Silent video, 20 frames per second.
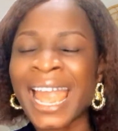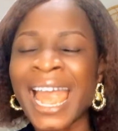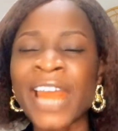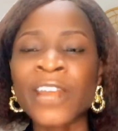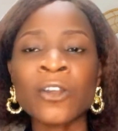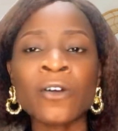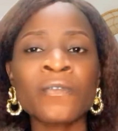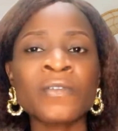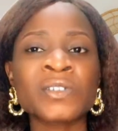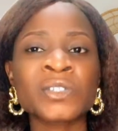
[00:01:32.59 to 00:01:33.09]
I
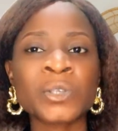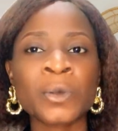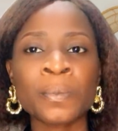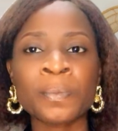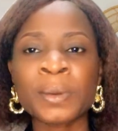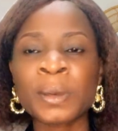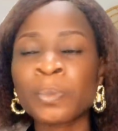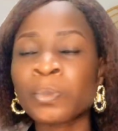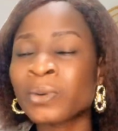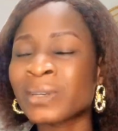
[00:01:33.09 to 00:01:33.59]
know for some
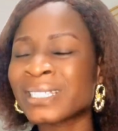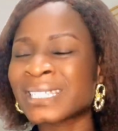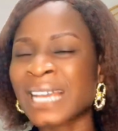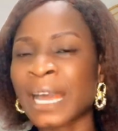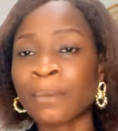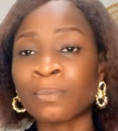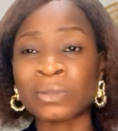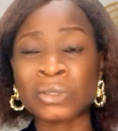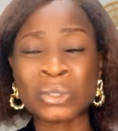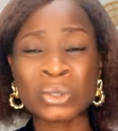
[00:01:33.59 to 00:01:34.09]
people it
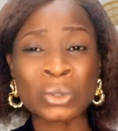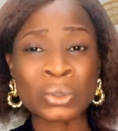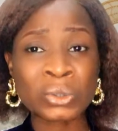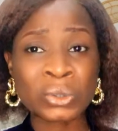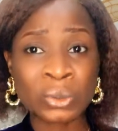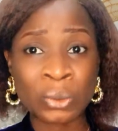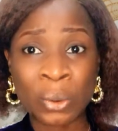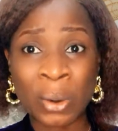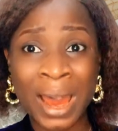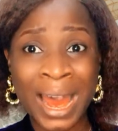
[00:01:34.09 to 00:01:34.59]
can be so
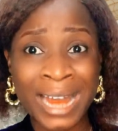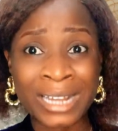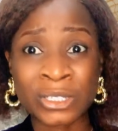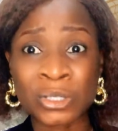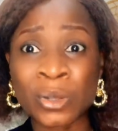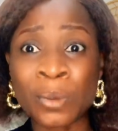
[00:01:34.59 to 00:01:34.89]
hard.